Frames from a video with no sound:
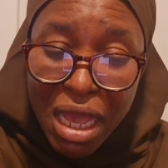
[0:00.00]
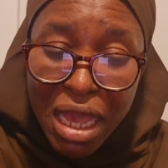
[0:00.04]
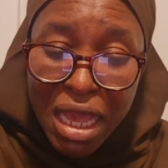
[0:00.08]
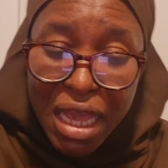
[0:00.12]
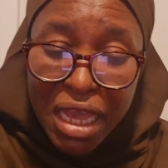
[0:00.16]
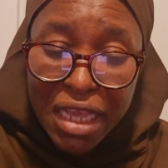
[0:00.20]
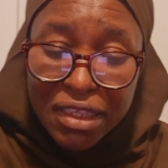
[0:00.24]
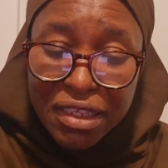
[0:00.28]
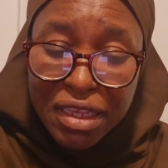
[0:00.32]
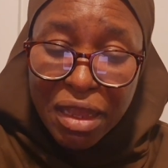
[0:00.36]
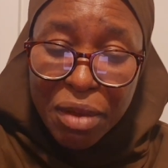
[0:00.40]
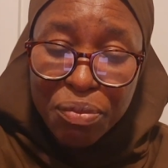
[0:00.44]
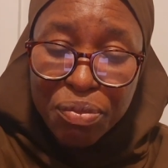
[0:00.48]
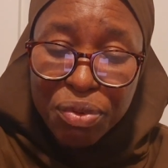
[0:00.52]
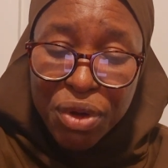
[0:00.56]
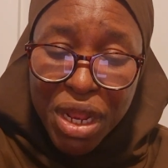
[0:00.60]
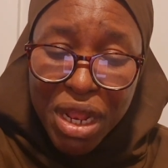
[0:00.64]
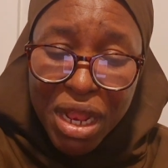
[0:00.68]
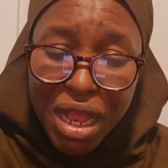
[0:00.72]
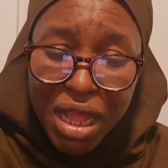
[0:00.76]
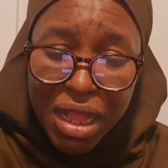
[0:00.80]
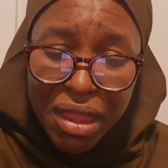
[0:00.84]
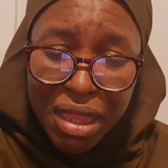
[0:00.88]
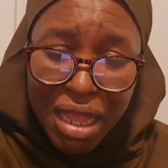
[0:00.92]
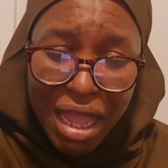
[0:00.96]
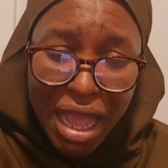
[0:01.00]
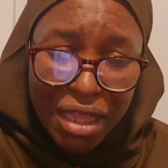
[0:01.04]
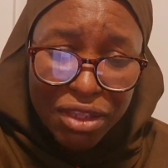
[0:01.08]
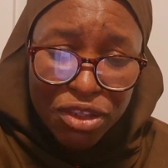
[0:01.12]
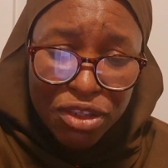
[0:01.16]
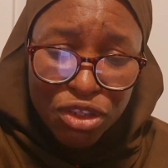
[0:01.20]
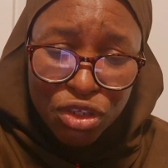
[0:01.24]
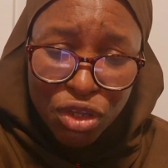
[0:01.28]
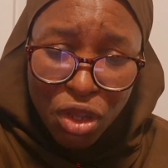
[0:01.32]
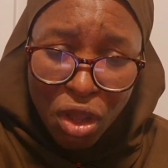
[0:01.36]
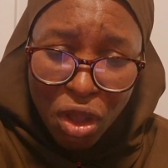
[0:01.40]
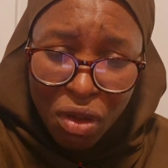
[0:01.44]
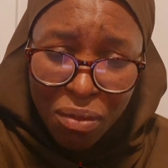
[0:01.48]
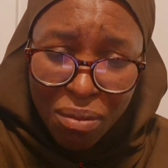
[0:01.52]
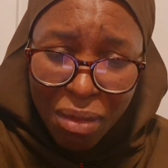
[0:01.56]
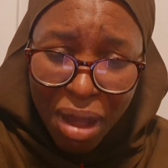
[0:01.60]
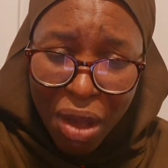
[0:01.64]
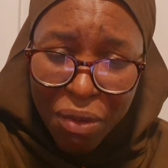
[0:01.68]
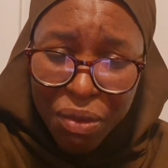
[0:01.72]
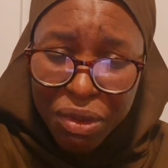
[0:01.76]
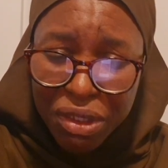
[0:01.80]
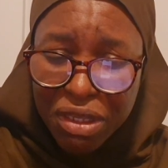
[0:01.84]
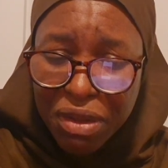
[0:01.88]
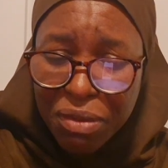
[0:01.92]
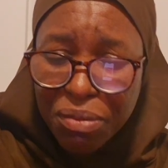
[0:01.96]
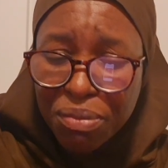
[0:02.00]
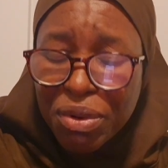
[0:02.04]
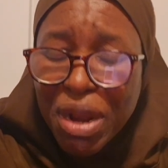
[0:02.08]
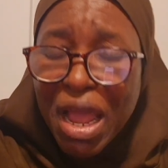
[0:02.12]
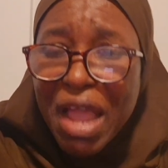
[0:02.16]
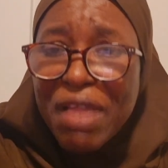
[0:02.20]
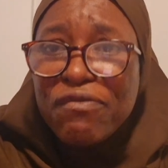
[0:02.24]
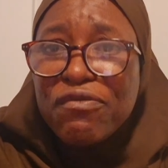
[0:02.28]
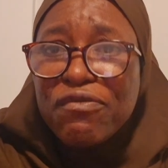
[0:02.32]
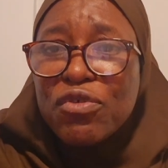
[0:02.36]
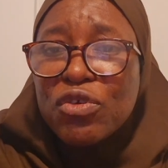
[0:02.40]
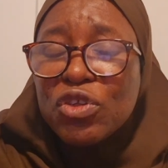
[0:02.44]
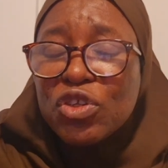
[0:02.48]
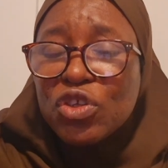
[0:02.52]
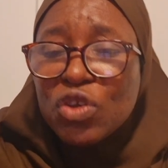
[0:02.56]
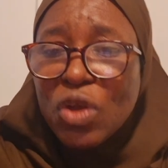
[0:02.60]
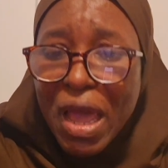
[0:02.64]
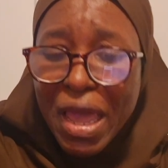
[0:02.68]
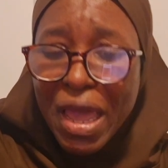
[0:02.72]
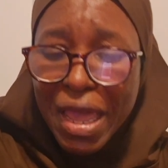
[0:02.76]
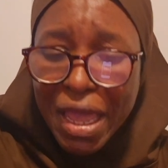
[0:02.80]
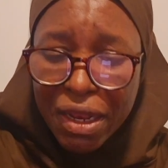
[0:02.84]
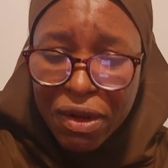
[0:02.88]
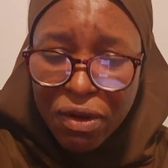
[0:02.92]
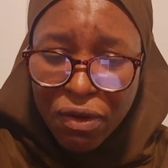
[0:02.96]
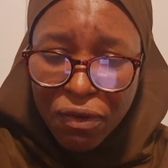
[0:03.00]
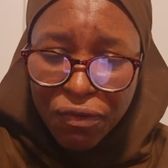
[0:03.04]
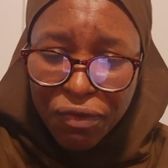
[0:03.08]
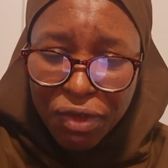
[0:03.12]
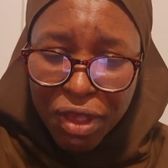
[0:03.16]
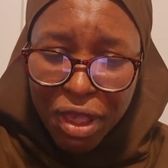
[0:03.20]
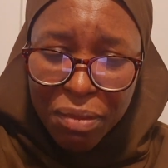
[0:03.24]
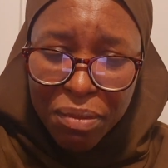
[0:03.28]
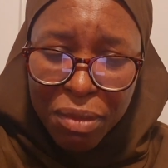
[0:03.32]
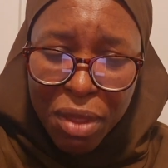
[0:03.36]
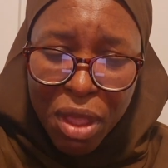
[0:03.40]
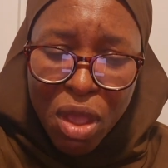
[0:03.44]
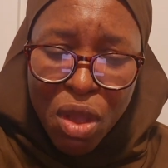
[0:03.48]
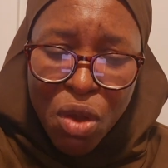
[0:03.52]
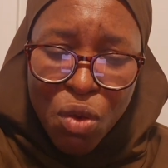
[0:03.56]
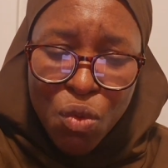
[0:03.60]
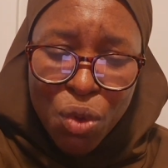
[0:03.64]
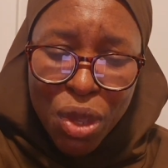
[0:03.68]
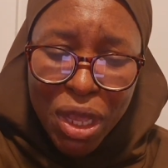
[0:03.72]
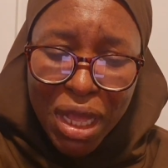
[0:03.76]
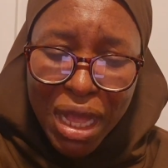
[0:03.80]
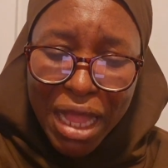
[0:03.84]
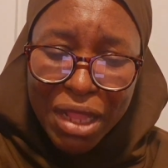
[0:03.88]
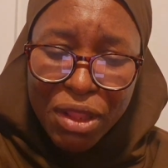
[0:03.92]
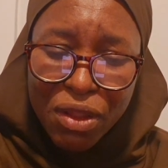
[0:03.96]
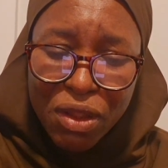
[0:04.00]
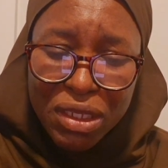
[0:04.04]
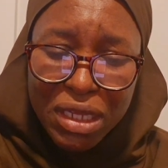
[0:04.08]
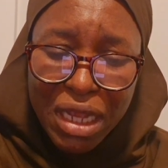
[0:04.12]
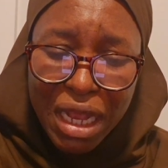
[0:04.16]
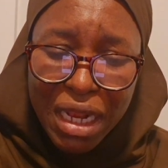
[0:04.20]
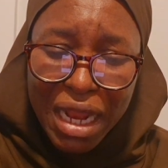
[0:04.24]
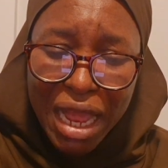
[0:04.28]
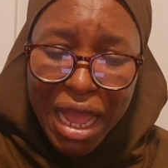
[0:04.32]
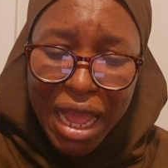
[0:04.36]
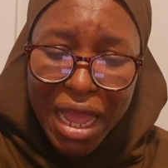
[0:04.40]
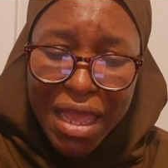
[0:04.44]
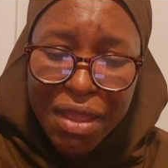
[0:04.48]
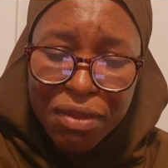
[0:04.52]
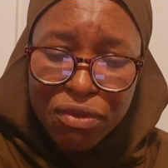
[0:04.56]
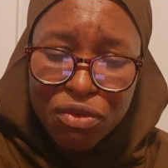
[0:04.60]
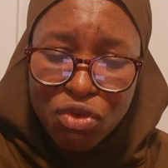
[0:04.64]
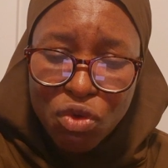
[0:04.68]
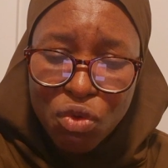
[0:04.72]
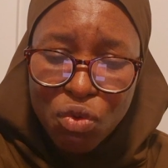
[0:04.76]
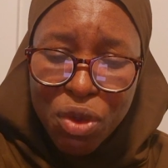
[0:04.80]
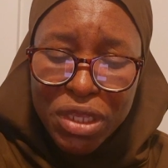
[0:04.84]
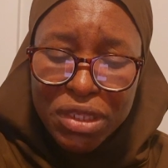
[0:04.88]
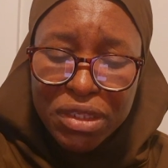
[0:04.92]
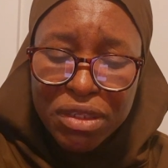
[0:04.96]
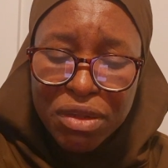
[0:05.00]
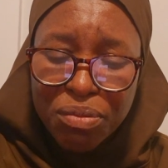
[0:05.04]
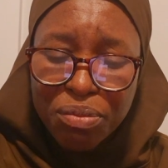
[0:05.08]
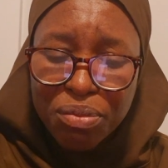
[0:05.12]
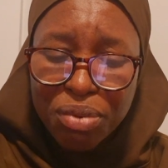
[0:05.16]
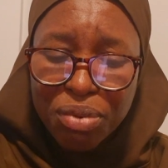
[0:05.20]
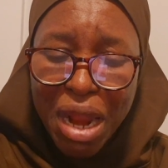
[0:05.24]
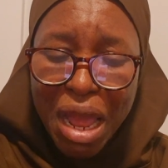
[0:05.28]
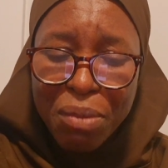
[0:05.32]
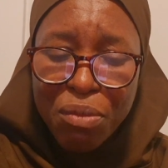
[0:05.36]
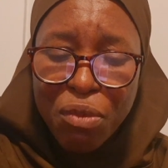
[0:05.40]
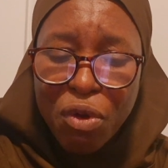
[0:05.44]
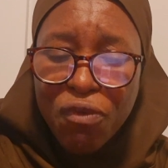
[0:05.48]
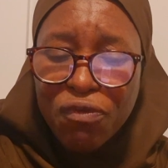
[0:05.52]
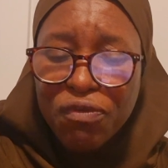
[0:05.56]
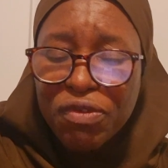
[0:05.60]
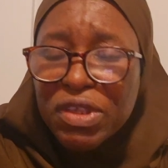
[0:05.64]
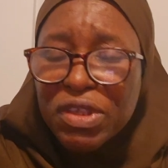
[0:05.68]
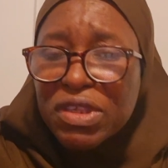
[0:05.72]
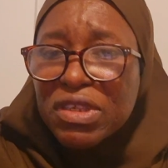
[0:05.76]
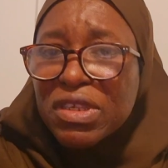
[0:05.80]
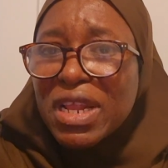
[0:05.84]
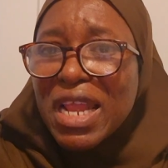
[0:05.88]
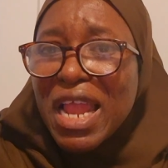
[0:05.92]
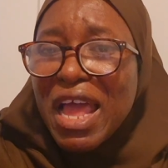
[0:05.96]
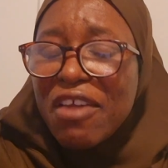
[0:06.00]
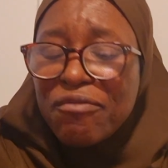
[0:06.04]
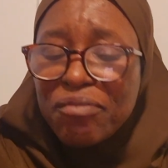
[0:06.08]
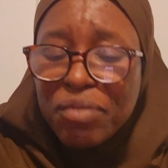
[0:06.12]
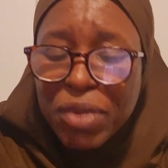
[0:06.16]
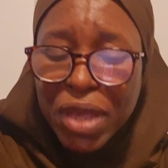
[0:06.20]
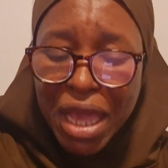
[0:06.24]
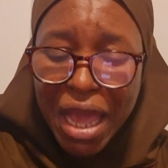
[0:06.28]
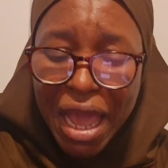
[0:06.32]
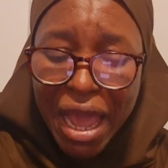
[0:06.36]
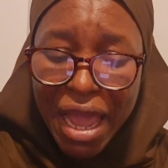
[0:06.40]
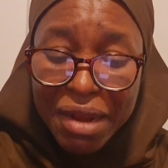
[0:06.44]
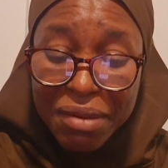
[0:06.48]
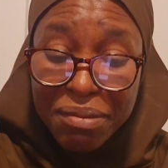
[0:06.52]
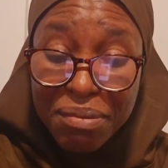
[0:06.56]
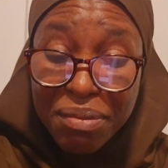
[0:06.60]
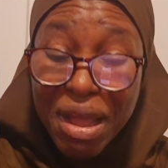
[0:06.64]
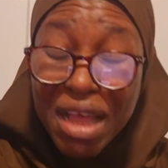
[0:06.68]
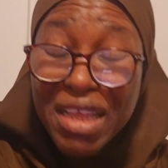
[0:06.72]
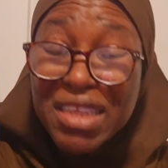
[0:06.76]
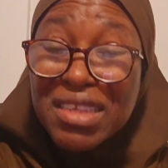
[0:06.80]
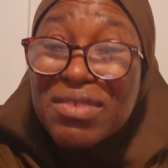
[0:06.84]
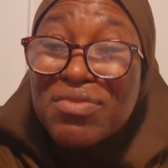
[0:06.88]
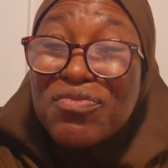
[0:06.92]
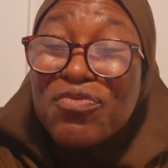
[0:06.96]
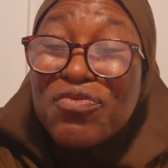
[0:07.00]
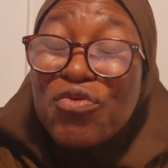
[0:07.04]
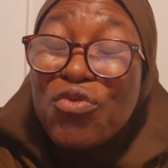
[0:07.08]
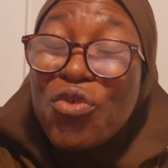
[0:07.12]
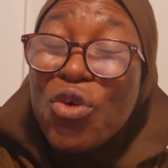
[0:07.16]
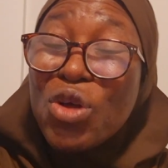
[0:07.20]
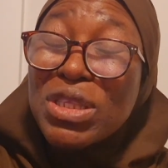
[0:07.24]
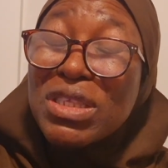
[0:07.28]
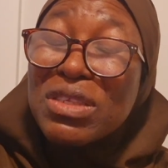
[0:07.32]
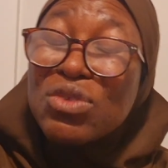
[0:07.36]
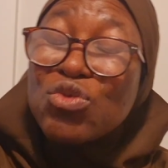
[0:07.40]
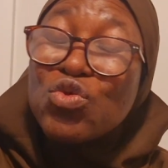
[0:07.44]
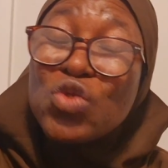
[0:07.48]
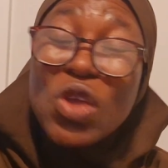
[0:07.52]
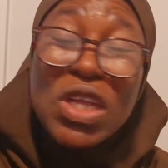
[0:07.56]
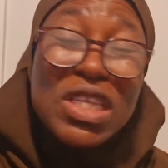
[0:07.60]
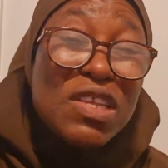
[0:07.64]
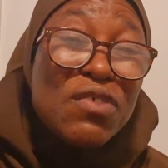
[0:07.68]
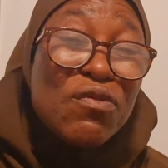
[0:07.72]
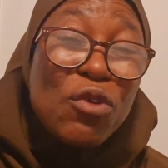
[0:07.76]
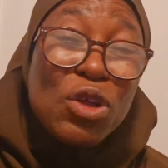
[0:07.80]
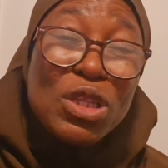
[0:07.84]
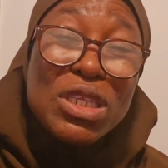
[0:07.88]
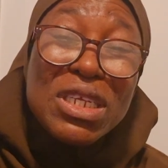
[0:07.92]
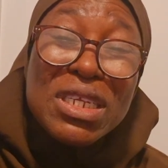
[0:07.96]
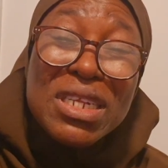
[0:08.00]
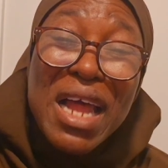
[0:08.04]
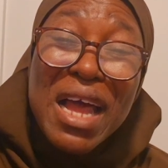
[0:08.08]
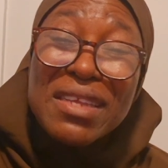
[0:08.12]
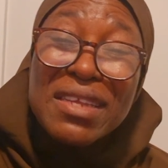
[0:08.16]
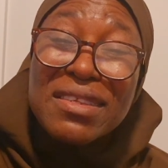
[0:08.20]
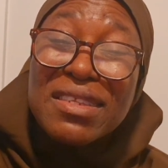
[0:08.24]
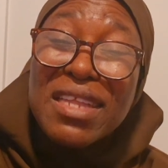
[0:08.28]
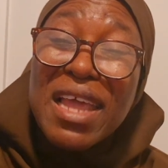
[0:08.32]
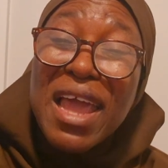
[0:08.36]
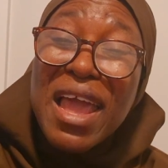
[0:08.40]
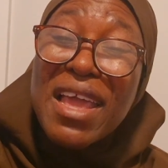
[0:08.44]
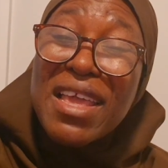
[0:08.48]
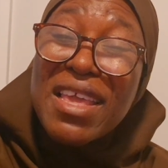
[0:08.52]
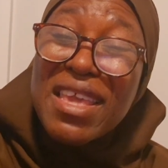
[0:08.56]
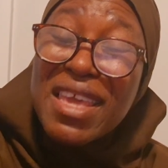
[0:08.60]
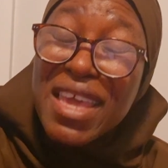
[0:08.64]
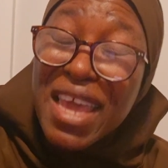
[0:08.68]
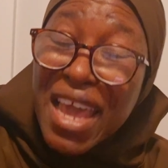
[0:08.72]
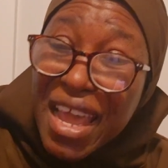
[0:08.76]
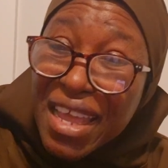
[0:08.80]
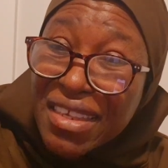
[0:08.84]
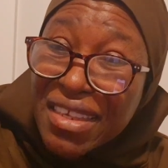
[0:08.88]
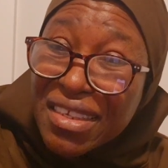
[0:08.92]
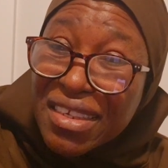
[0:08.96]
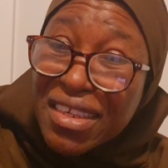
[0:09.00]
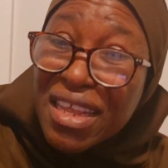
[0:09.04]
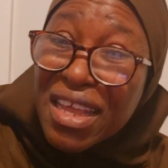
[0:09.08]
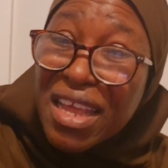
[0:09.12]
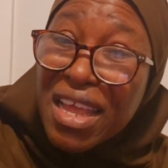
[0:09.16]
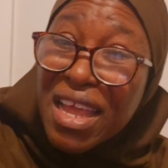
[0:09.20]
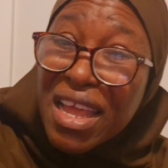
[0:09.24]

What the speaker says: He's a brilliant young man with a bright future ahead of him. We cannot allow him to waste the prime of his life behind bars. For 2014, that's 10 years.